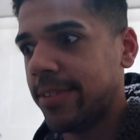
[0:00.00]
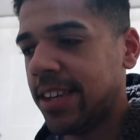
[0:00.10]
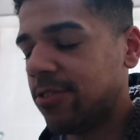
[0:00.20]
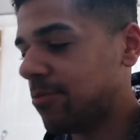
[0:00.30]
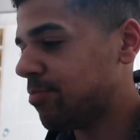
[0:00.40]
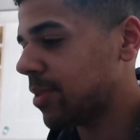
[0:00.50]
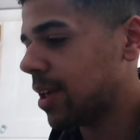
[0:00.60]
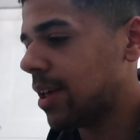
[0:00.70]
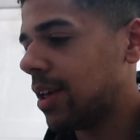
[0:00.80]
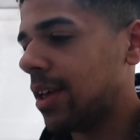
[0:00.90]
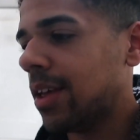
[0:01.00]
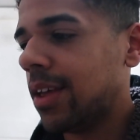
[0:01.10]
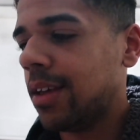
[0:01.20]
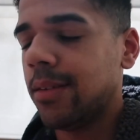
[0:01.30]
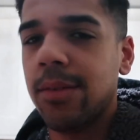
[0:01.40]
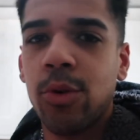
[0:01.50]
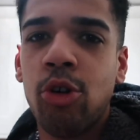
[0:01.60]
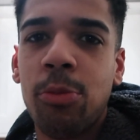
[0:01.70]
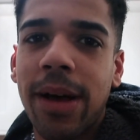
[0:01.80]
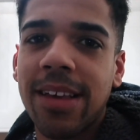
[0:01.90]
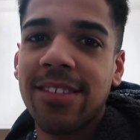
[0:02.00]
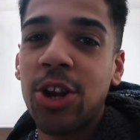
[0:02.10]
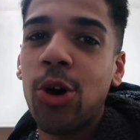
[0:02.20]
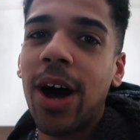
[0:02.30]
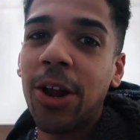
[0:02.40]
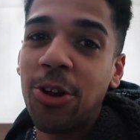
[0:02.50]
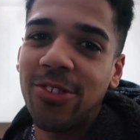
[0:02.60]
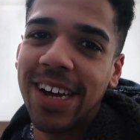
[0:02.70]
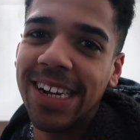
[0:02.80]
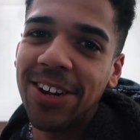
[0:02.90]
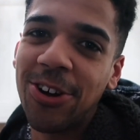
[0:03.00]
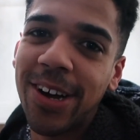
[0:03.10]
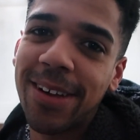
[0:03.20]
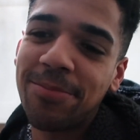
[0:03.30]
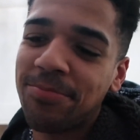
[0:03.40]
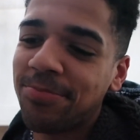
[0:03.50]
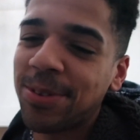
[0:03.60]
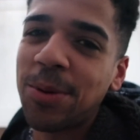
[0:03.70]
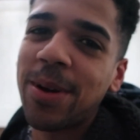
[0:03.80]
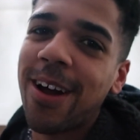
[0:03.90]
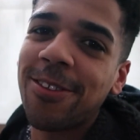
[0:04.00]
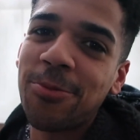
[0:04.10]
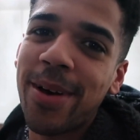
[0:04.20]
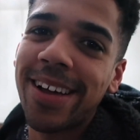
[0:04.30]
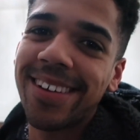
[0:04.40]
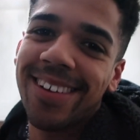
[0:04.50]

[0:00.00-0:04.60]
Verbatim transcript: Decent. Quarter past nine on a Saturday night. We're going to bed.